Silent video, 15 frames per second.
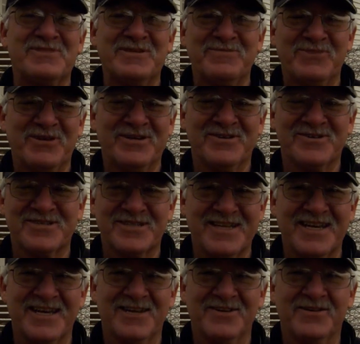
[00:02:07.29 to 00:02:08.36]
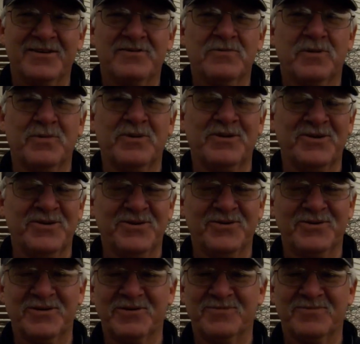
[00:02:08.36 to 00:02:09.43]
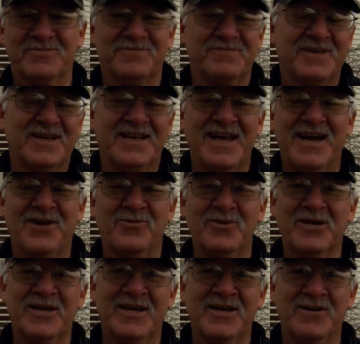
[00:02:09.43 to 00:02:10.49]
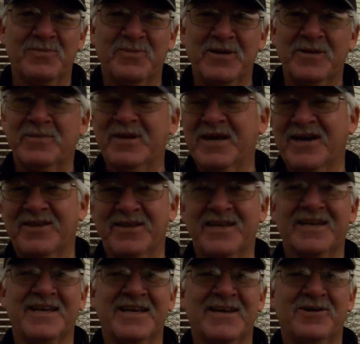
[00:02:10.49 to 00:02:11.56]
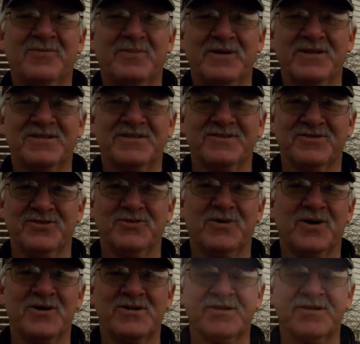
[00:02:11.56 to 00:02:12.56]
them to understand what we do and, and how we can help them and how they can help us do our